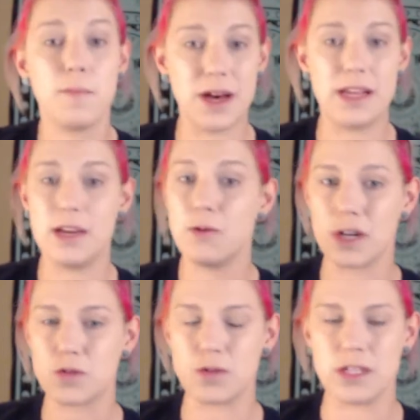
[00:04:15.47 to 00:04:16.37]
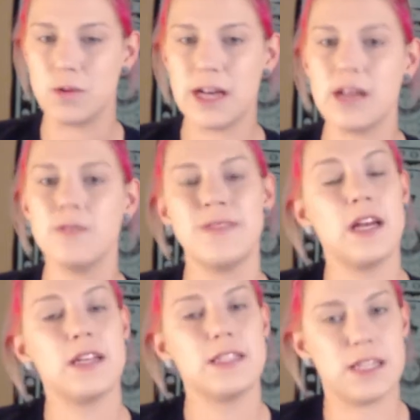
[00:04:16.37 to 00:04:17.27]
But it works really well,
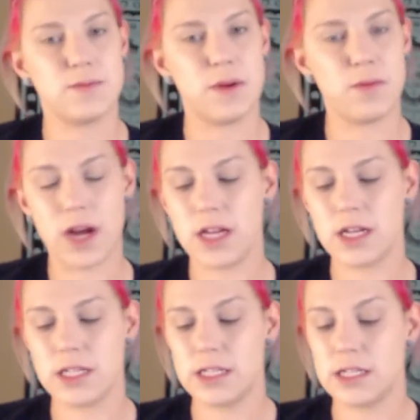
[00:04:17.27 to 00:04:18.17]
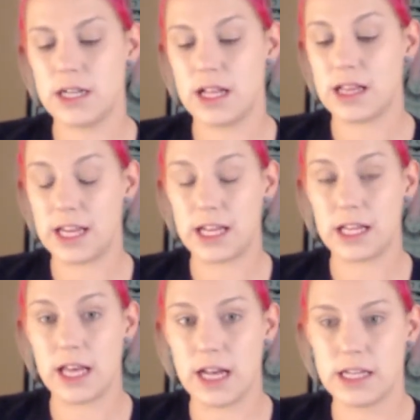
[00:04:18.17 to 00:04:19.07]
sets my product, like it
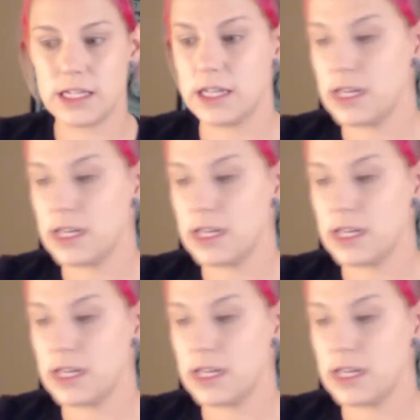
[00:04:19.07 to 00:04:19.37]
a lot.